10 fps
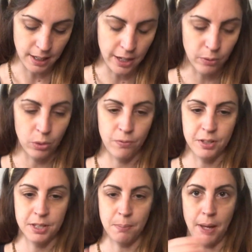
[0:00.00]
I don't know if
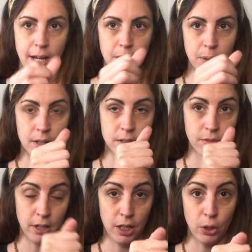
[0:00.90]
it's the pain because of
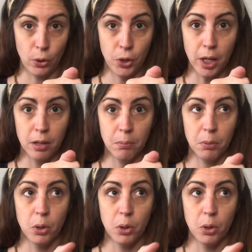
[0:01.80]
cutting her thumb,